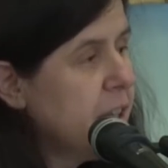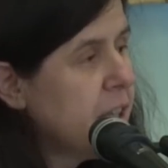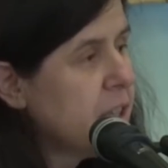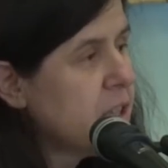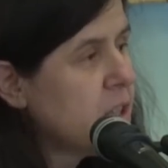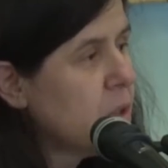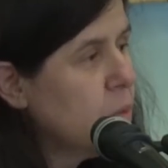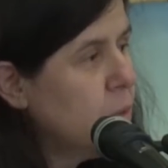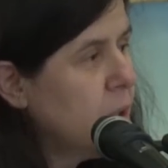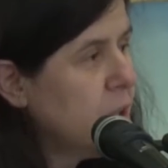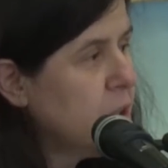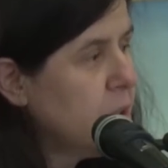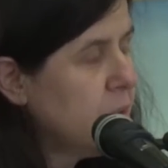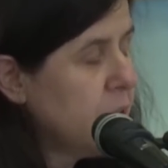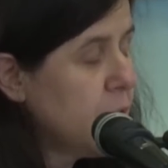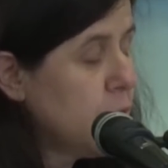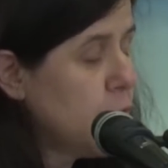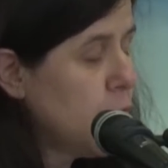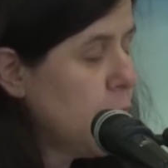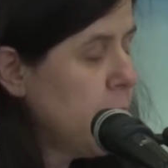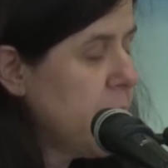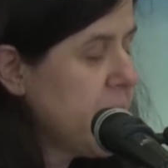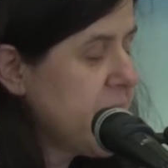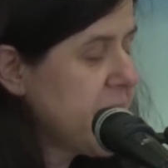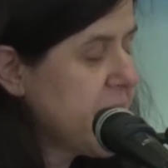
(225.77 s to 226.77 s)
So one of the
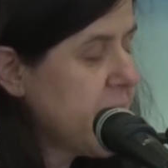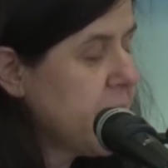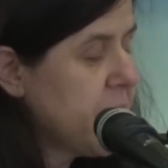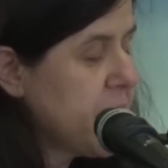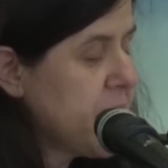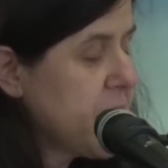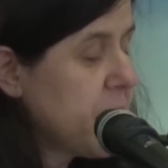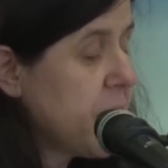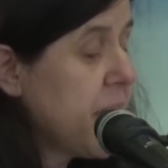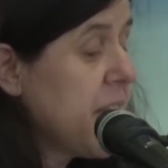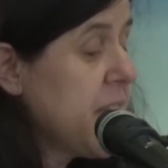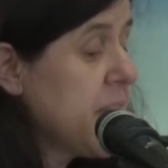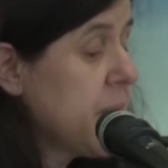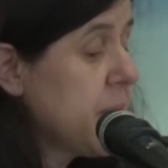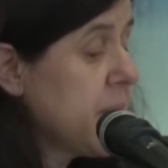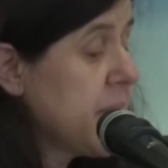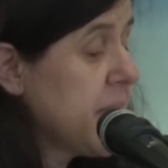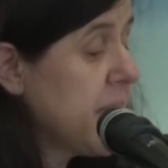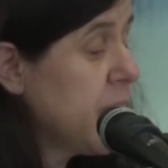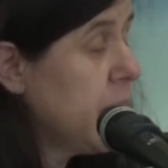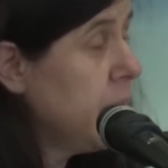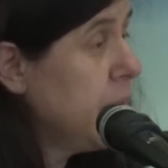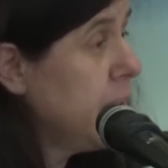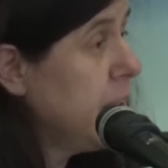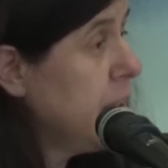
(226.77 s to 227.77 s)
topics that was raised was
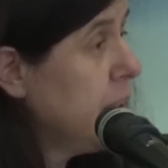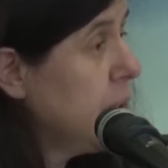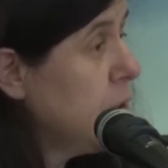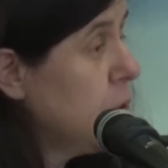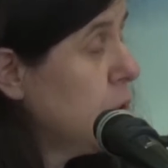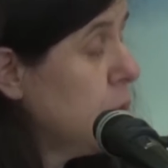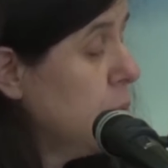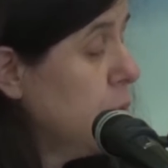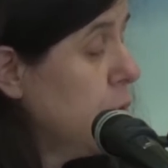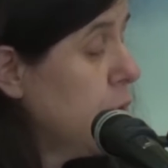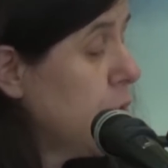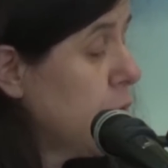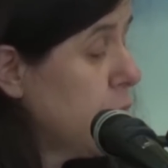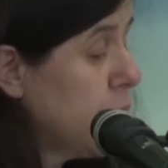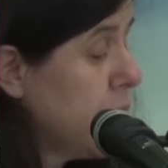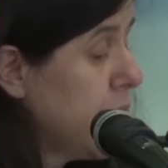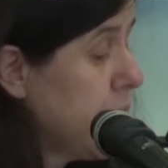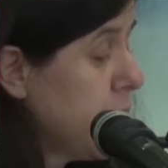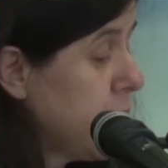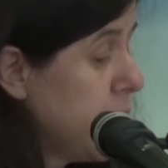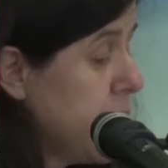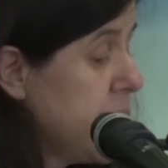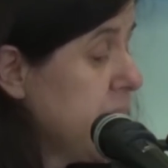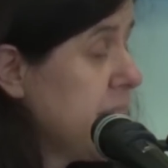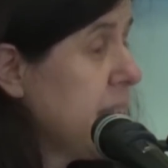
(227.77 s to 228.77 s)
that we needed to work on
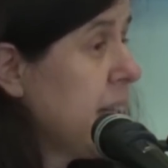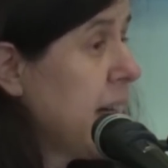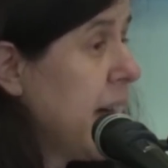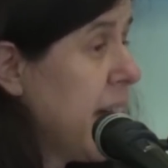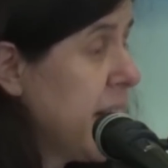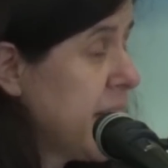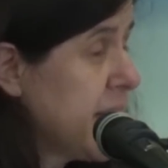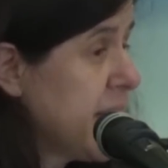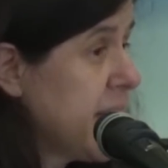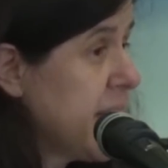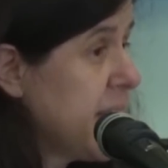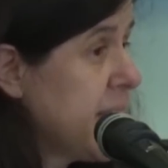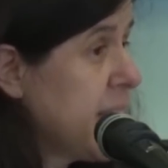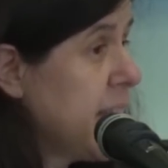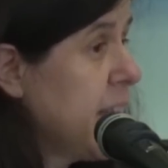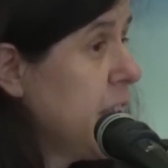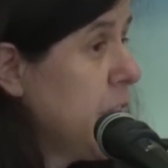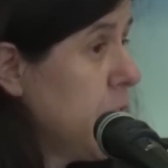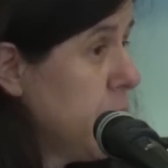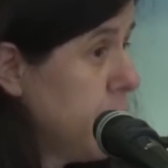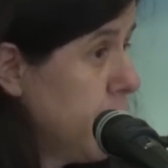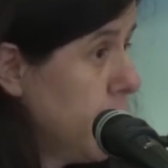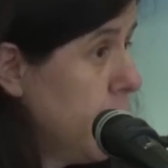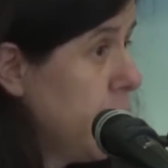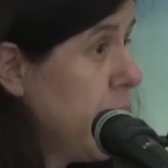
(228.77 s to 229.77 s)
increasing access
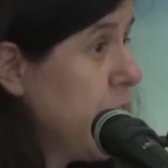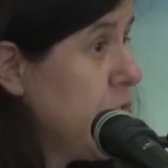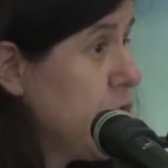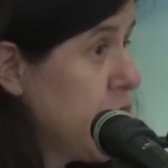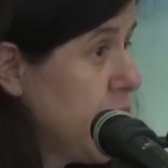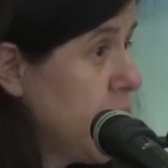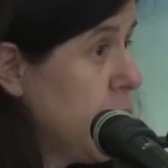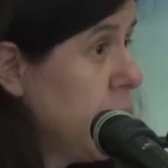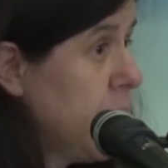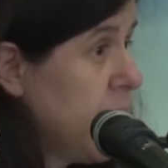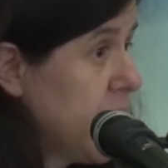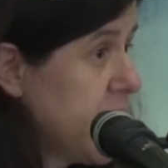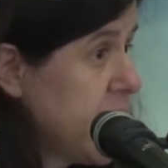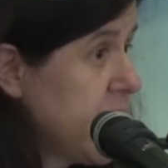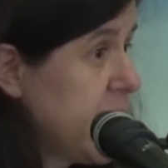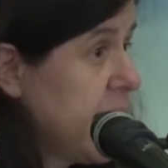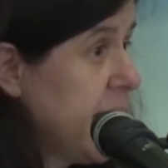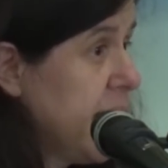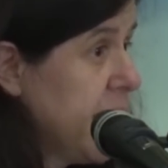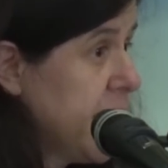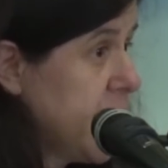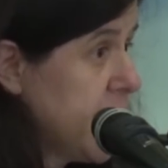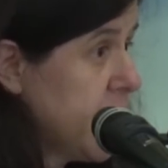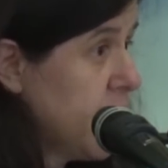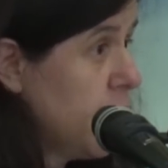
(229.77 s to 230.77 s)
and information about
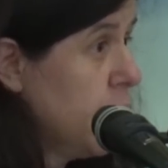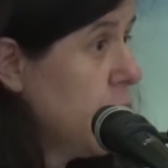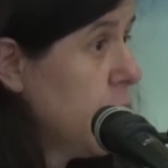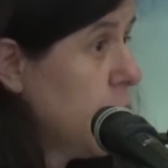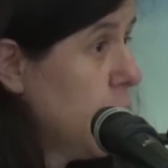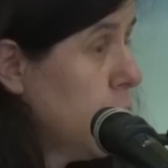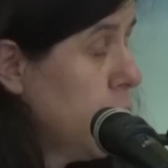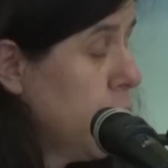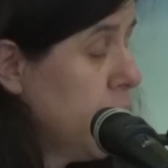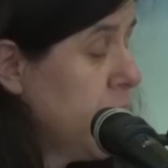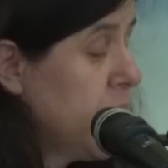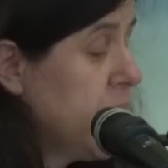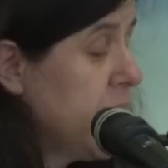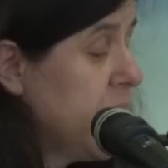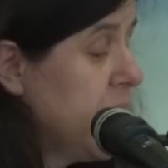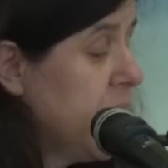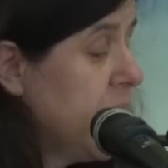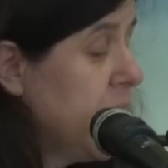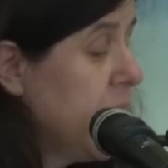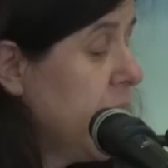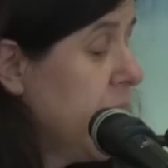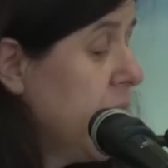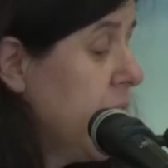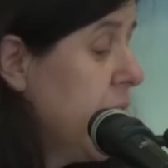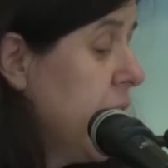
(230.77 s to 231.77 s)
STARTS to the community.